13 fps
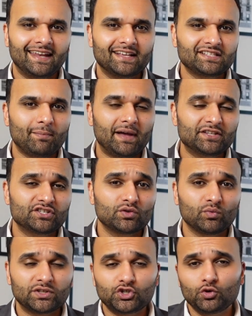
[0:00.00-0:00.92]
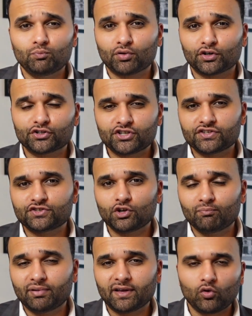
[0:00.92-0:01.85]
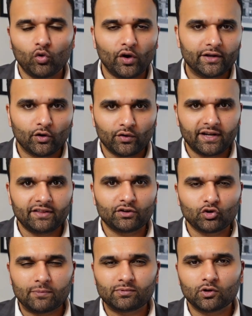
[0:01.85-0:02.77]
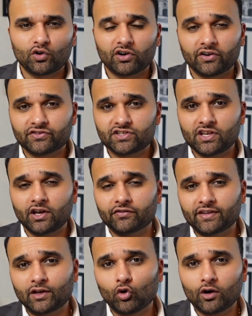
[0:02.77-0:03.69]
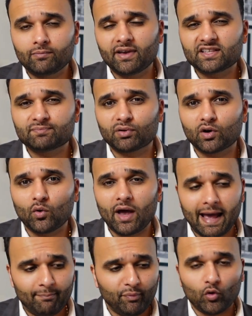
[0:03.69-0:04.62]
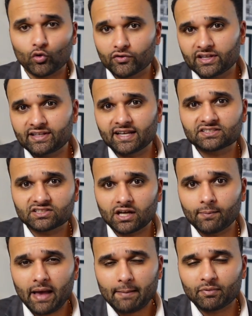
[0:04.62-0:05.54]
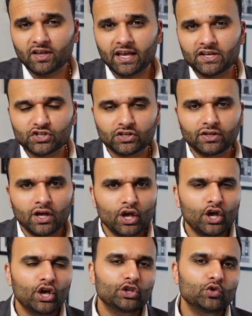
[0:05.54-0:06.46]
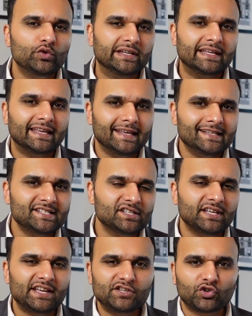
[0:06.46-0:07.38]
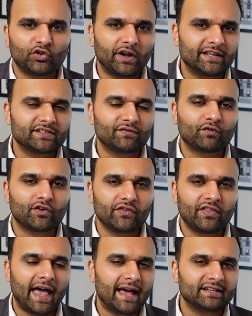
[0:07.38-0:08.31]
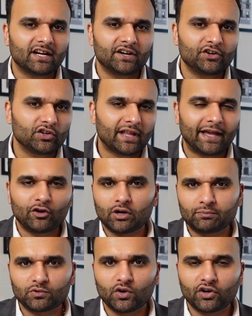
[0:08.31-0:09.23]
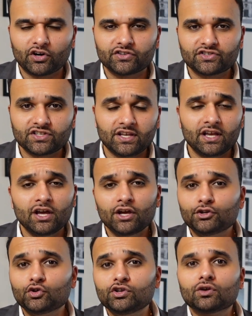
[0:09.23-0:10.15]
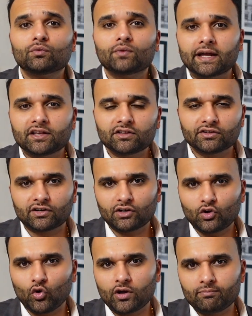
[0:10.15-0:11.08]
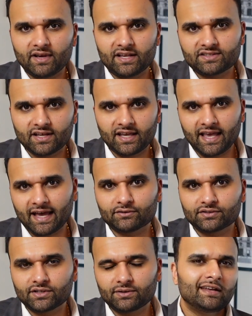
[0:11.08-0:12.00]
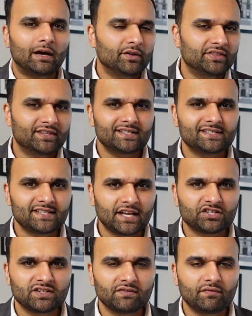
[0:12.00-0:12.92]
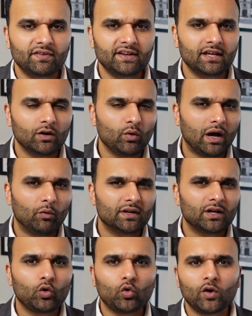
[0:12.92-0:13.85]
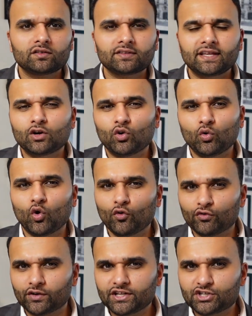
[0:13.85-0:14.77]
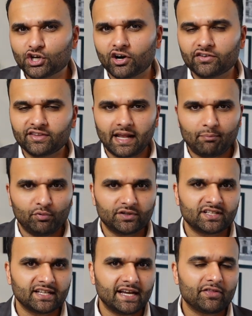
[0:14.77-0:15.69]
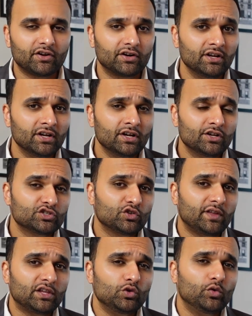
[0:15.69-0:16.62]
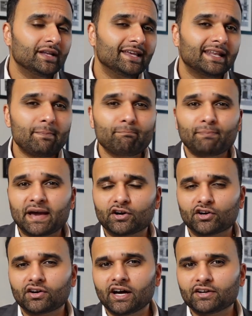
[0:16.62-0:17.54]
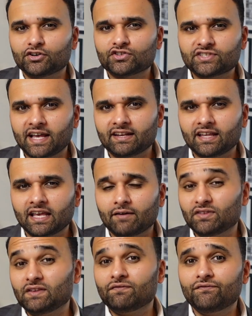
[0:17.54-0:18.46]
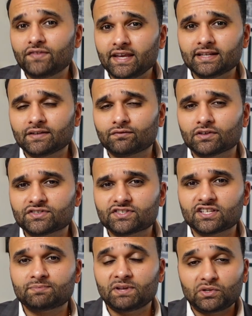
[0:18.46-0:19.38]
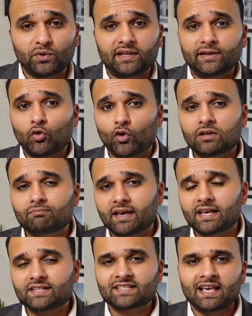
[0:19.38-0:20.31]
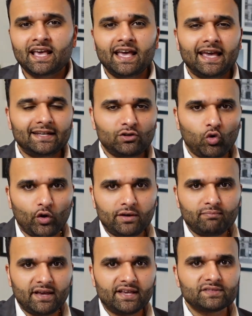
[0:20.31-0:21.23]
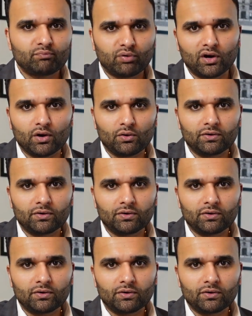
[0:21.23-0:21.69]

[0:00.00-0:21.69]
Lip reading: as I mentioned, once you purchase your Bitcoin or any other cryptocurrency on the Coinbase Pro app or the desktop application, you can easily transfer that underlying cryptocurrency to your regular Coinbase account. Now in this section of the video, I want to quickly go over a chart that I put together so that you can get a better understanding of the fee differences between Coinbase and Coinbase Pro.